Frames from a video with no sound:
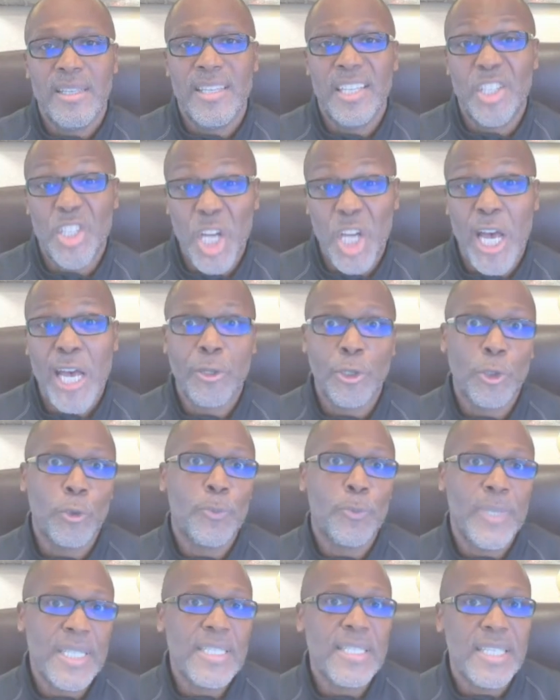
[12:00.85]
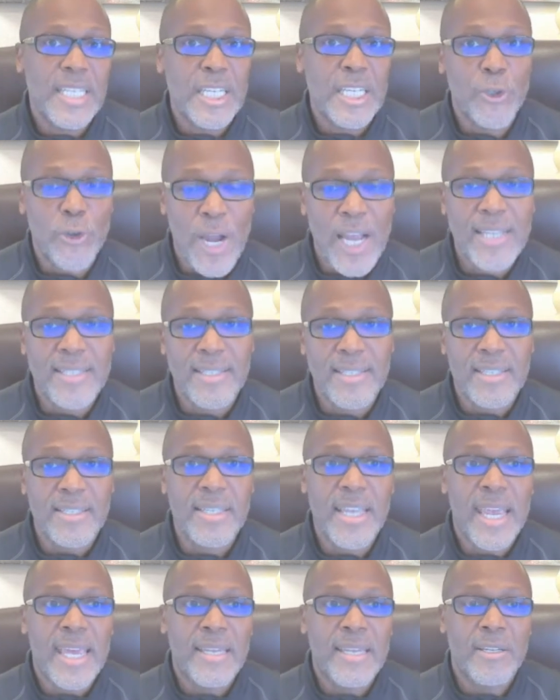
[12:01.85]
the child obesity
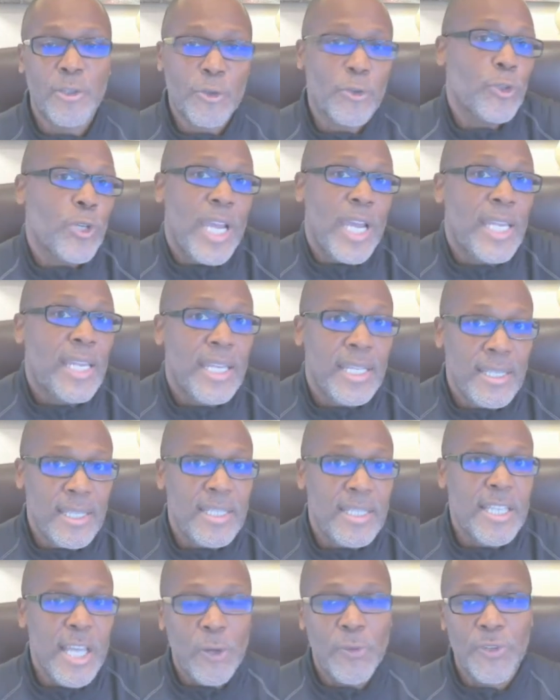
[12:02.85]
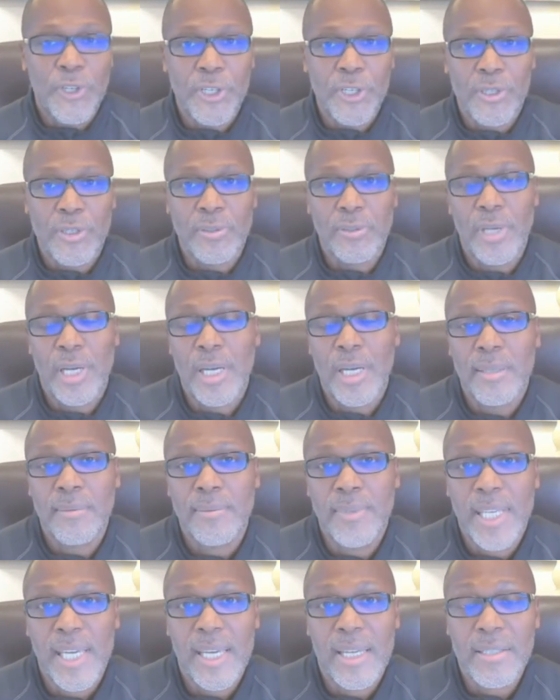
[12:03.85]
crisis and creating these healthier
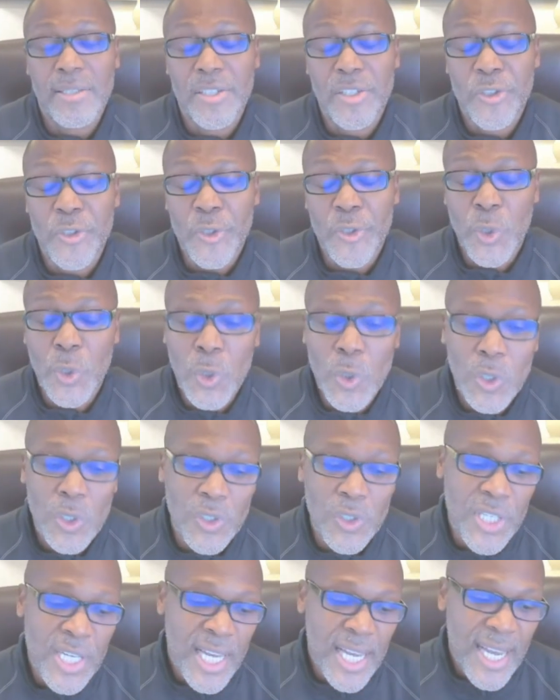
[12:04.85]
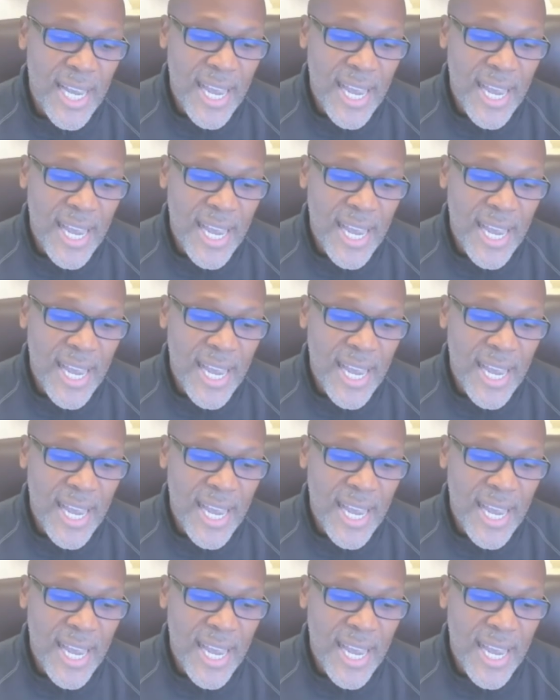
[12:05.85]
kids in schools.